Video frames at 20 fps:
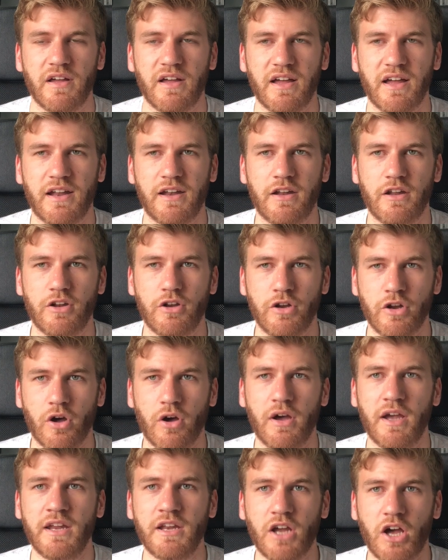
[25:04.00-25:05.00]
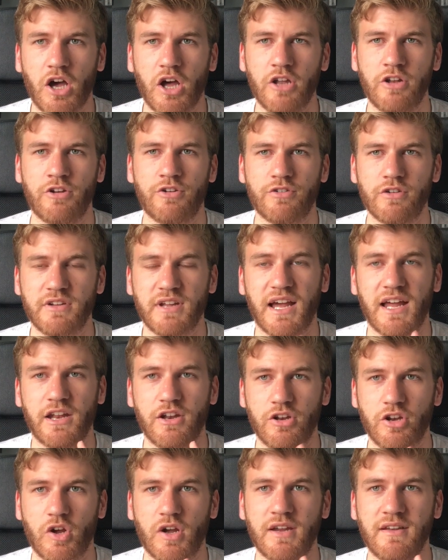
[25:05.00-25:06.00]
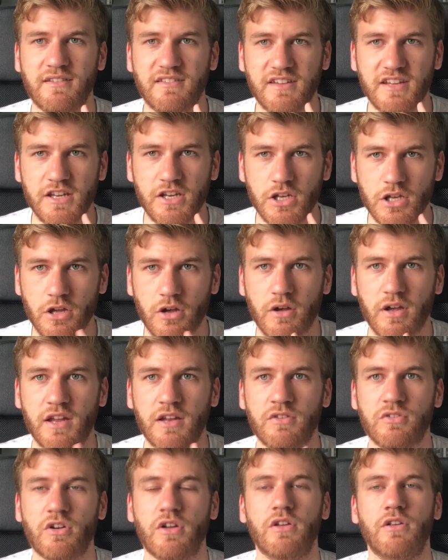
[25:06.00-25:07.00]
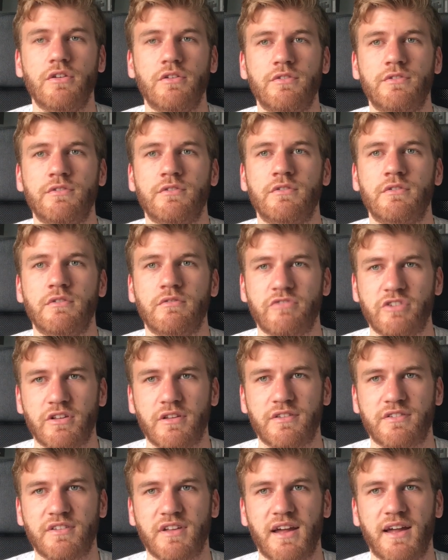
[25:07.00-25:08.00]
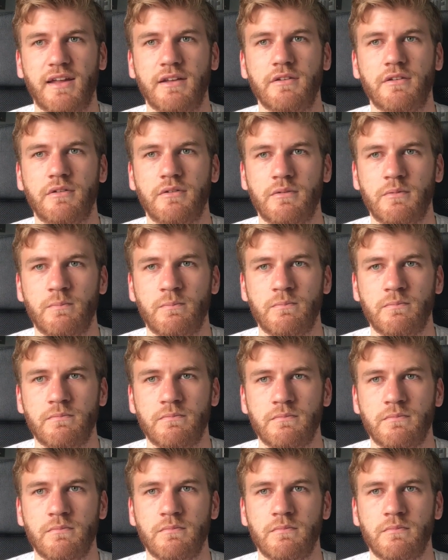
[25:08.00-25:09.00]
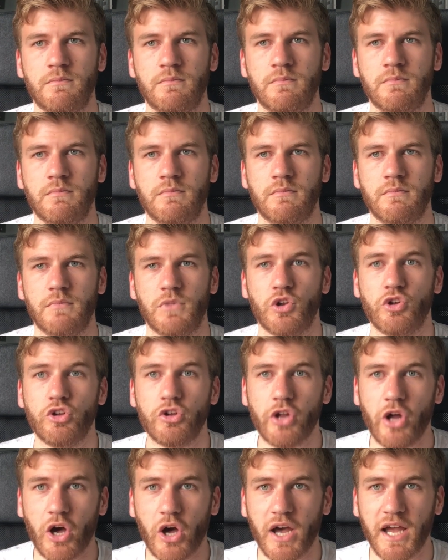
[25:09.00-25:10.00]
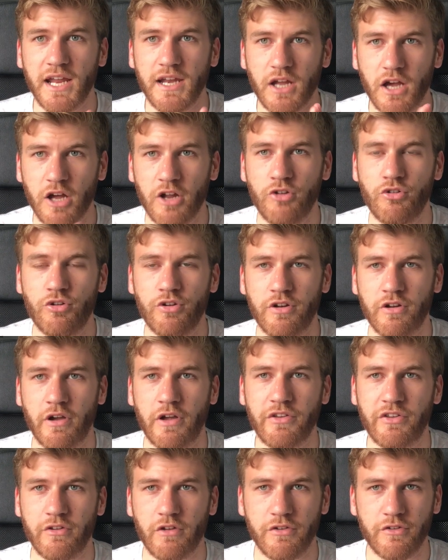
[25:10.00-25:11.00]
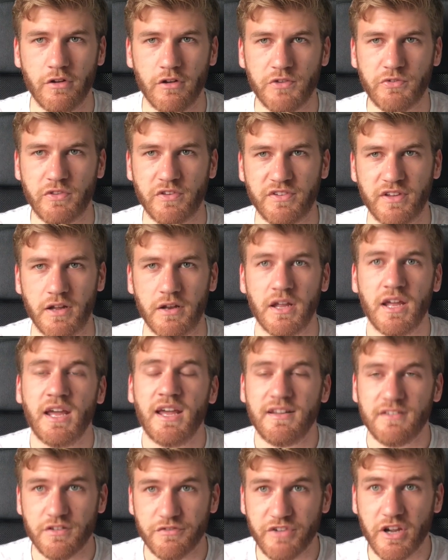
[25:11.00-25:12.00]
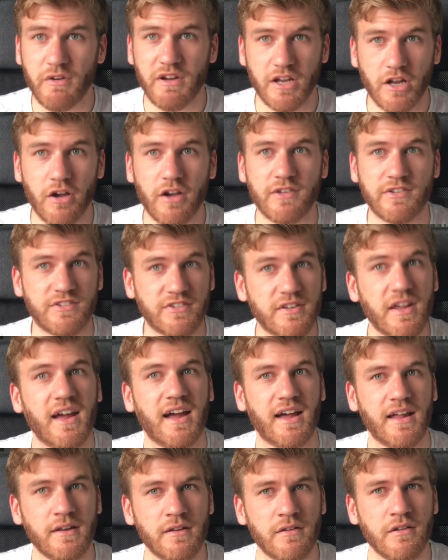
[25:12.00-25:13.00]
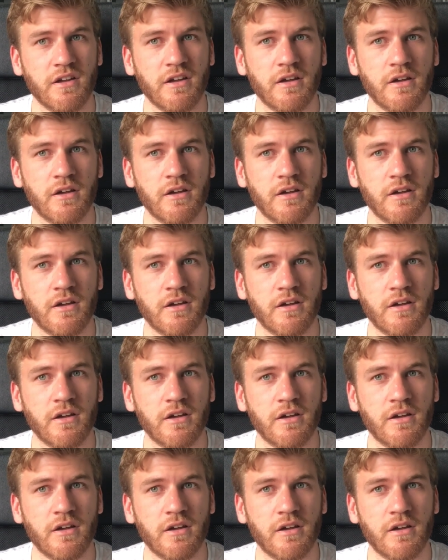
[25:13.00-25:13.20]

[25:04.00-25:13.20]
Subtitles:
and $999 for the stand. $999 for the stand. It's a very nice stand.